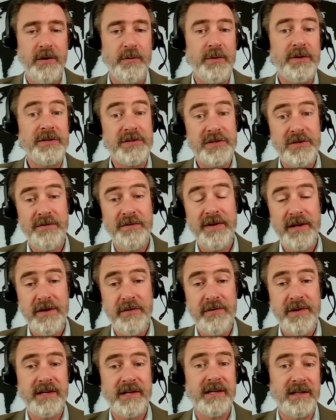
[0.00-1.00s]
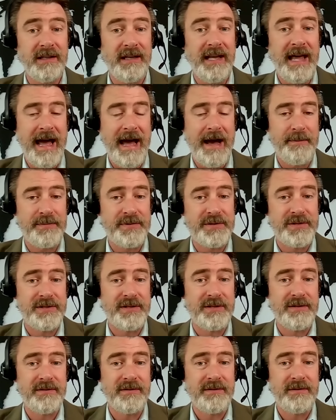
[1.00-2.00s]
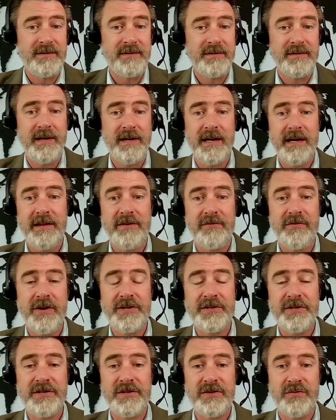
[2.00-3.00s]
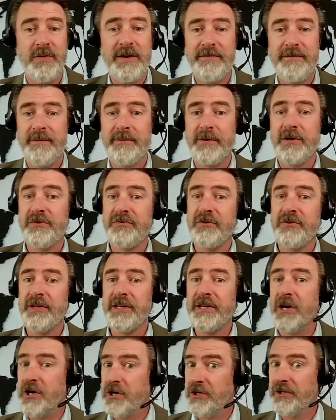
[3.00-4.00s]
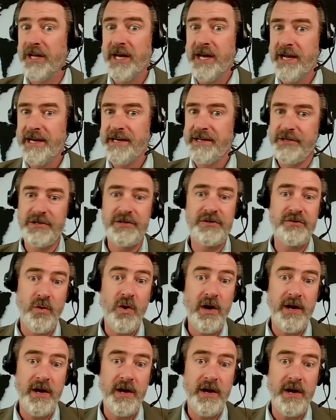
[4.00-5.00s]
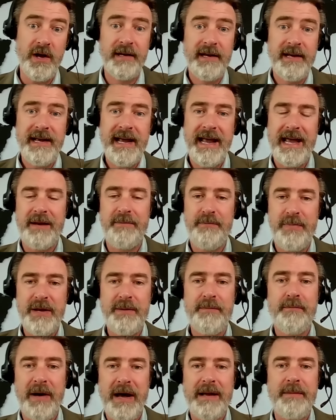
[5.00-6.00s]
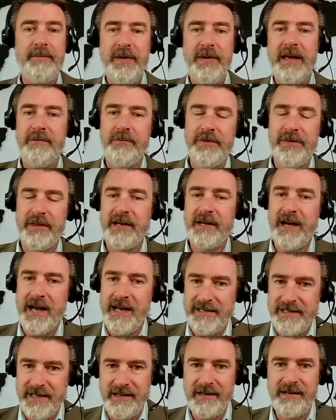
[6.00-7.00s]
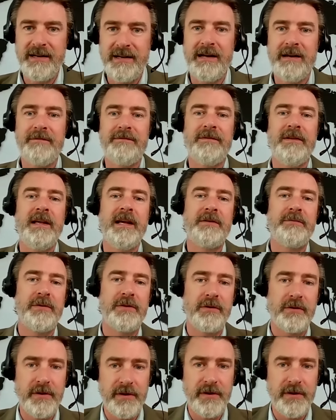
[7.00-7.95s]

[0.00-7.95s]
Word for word: Now, when the Soviet Union collapsed, Uh, the Russians went from controlling all nine to just one. And bit by bit, with the Kazakh conflict, with